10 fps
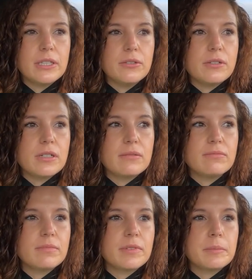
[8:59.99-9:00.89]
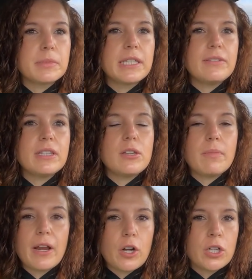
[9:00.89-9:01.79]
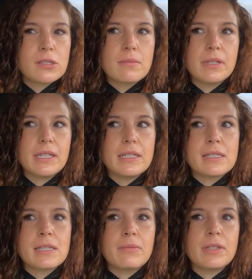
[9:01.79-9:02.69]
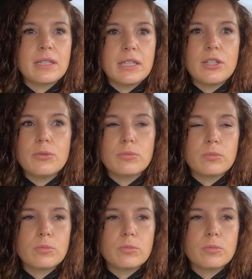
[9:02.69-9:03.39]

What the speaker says: You know, believing that you might hurt somebody is something that you